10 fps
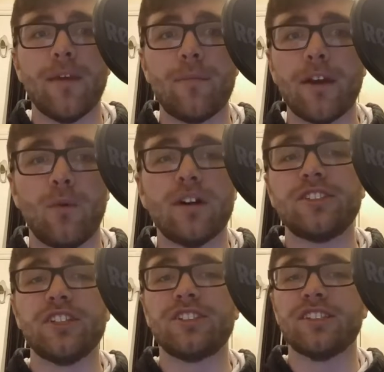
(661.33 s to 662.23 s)
it was
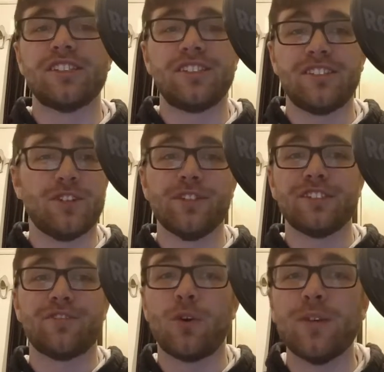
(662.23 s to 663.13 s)
just a series of
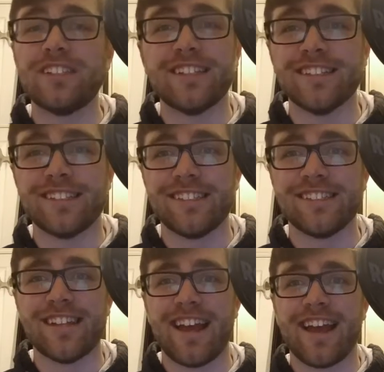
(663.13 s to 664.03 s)
coincidences,
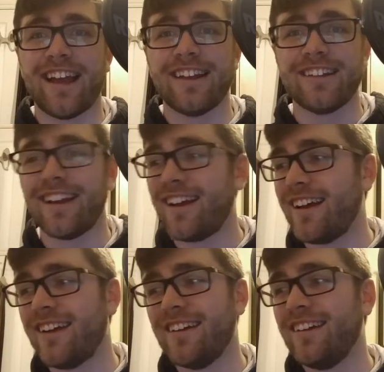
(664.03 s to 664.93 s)
and
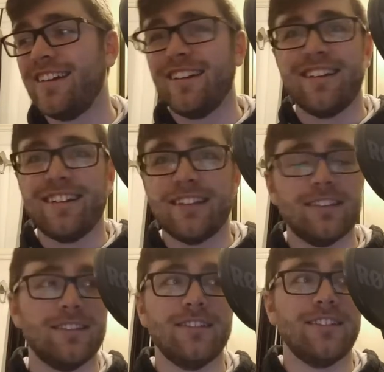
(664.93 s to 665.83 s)

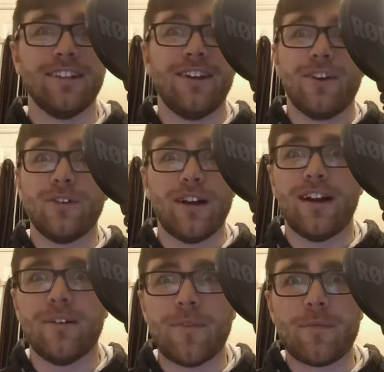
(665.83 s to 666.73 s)

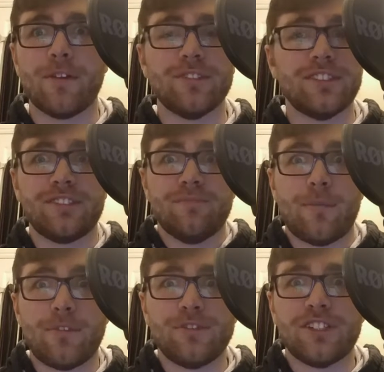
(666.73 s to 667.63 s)
maybe it was
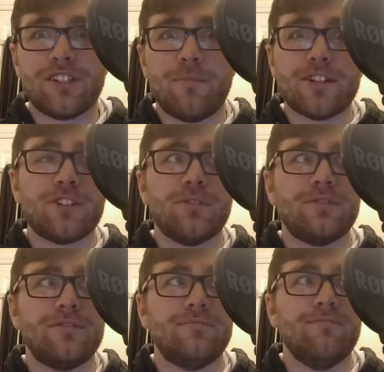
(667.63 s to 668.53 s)
just a bunch of
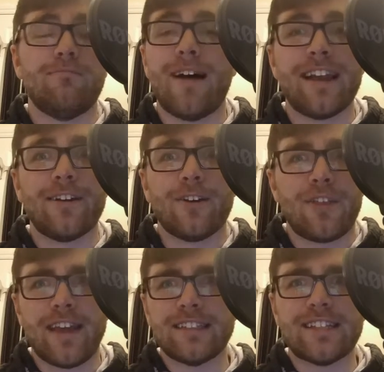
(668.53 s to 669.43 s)
minor
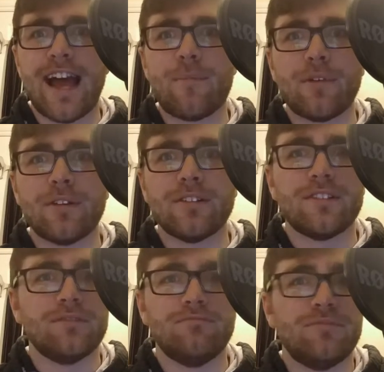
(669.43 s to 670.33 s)
things happened.
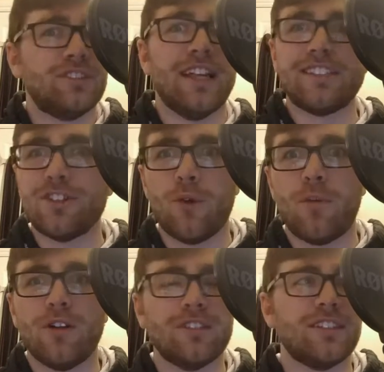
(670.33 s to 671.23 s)
They
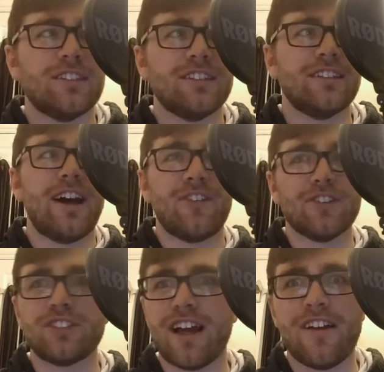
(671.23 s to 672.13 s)
snowballed into other
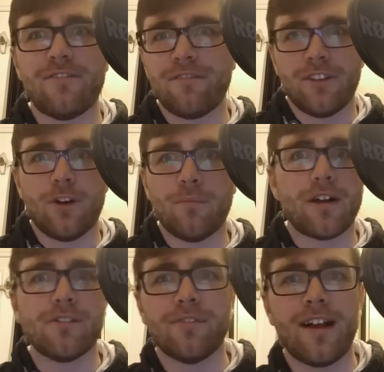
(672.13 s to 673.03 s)
stuff,
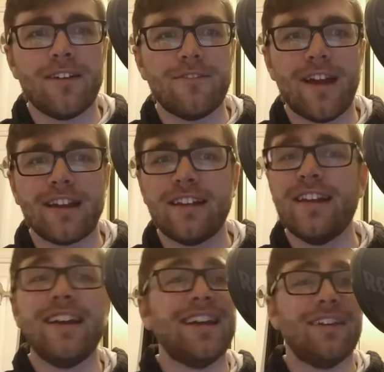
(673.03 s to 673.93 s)
butterfly effect.
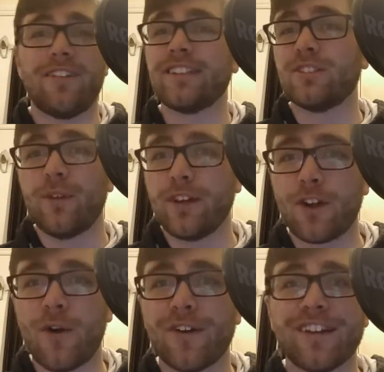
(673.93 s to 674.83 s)
If that's the way you're
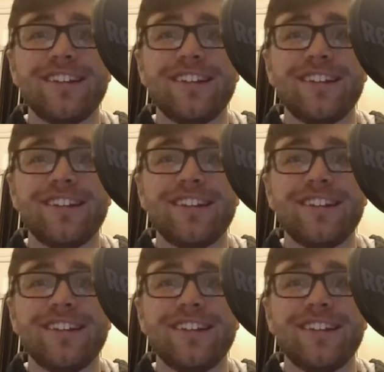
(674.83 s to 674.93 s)
going,